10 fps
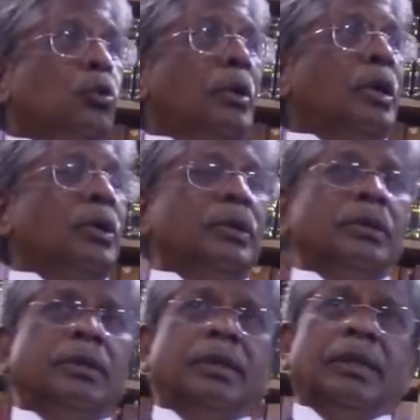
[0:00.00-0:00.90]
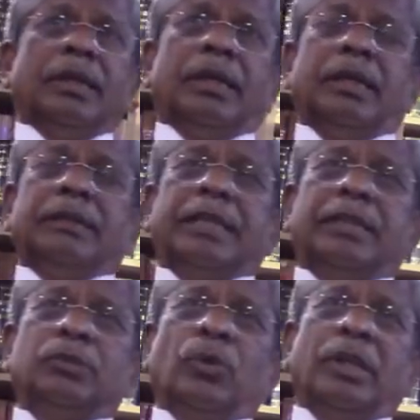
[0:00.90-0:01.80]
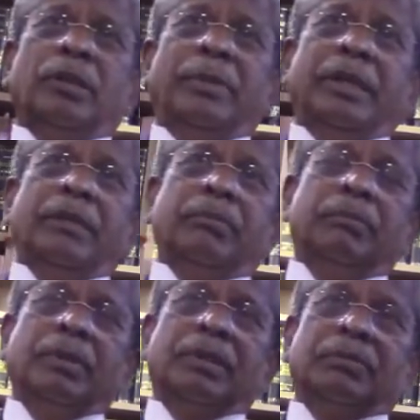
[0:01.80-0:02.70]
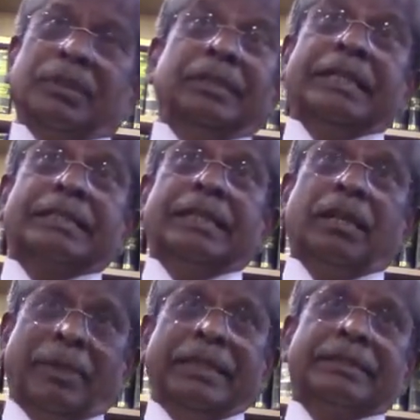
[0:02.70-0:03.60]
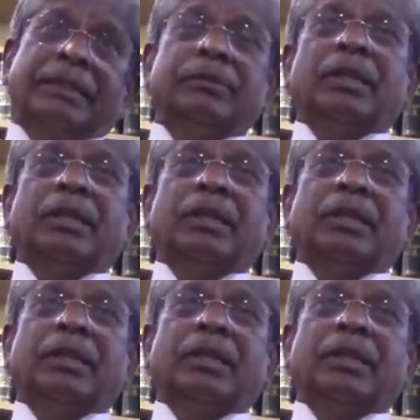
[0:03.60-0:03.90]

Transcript: tomorrow uh, there is going to be, a, uh, next year by this time